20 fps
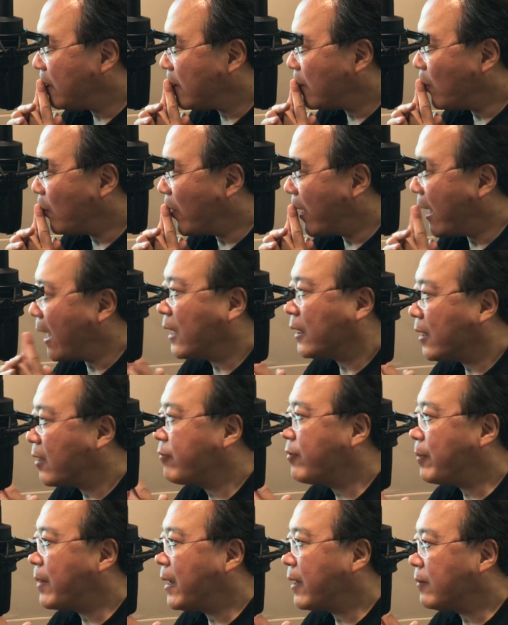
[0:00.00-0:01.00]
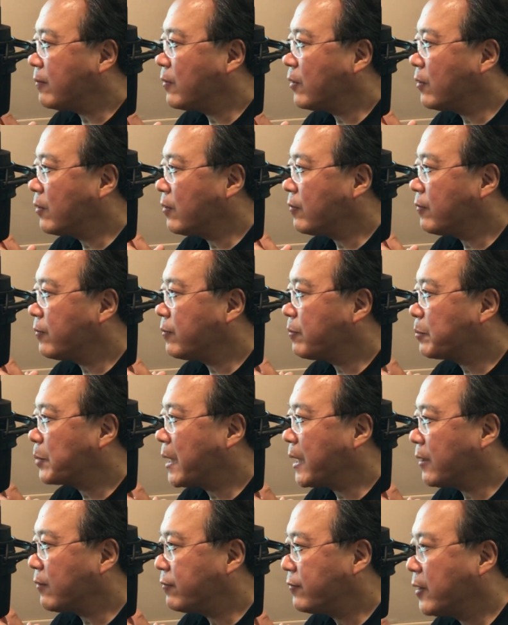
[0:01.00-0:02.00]
what I love about
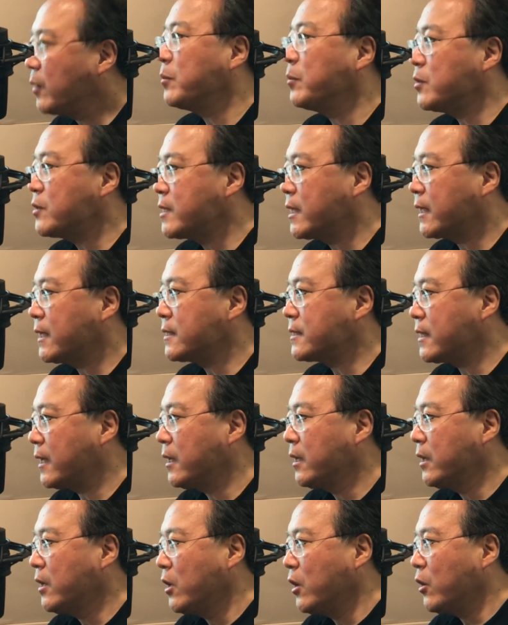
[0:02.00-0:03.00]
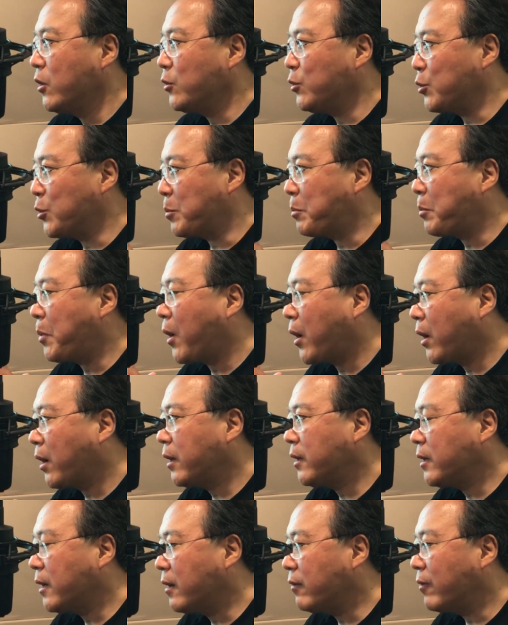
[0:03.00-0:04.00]
playing film music is that you're
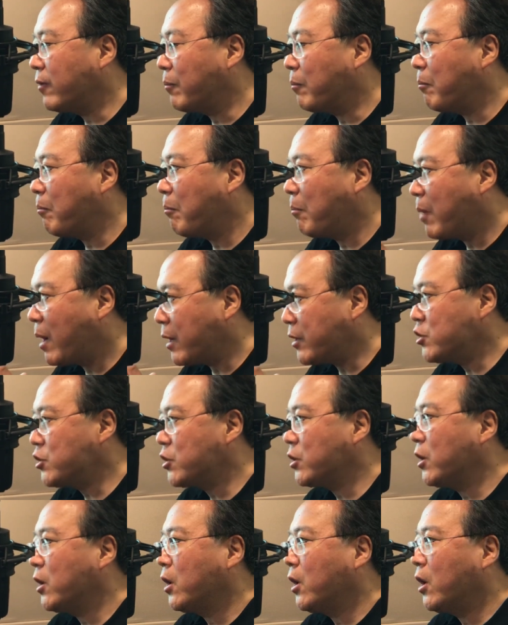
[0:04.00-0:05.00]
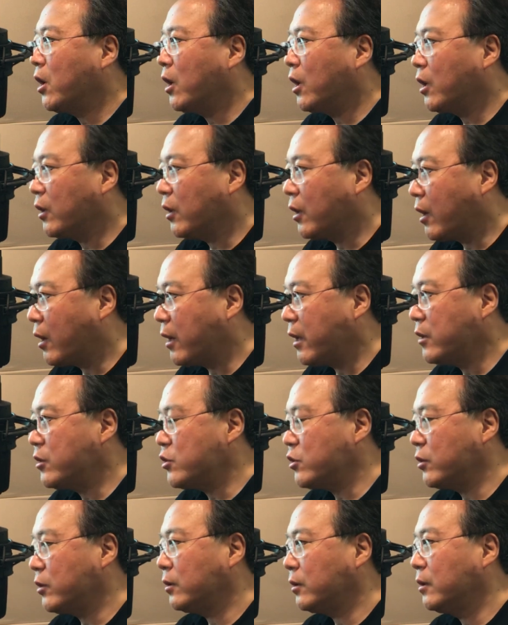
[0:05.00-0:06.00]
part of a much
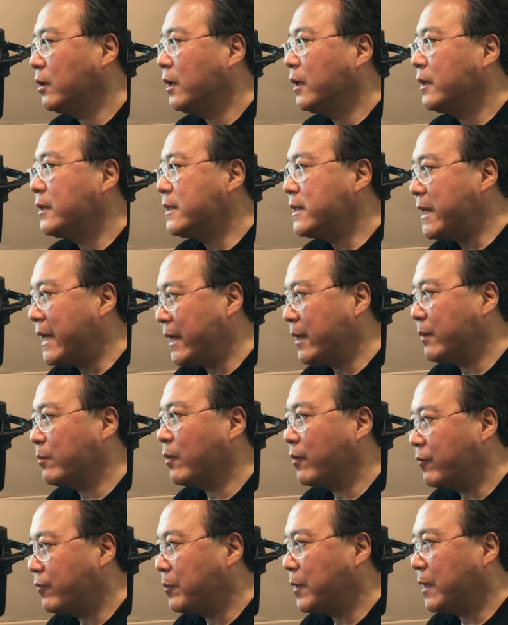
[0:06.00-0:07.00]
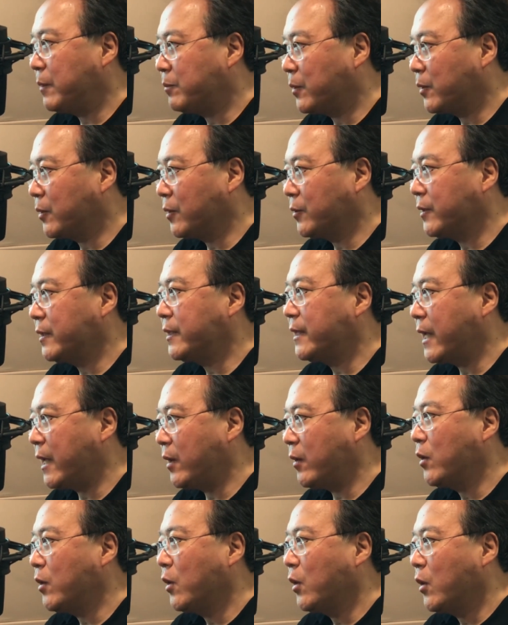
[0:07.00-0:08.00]
larger team of people
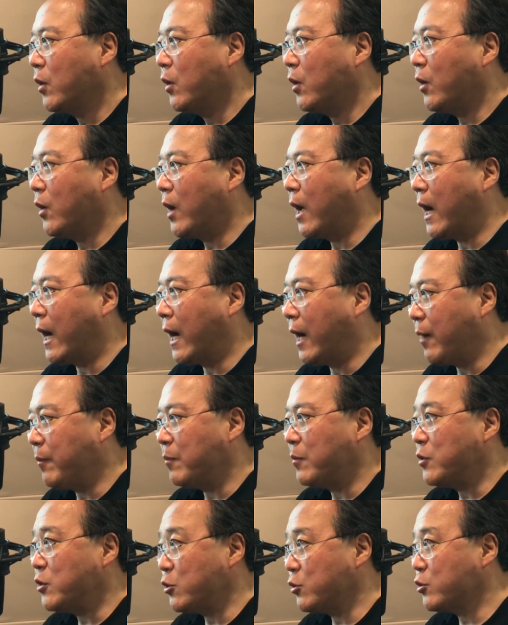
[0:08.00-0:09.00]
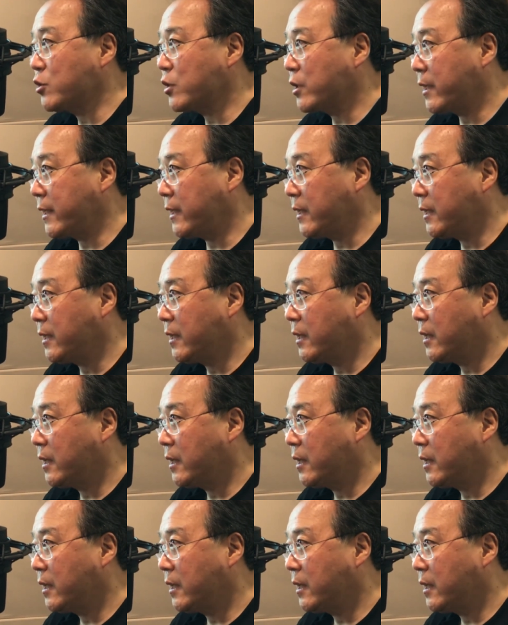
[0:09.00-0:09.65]
than I'm usually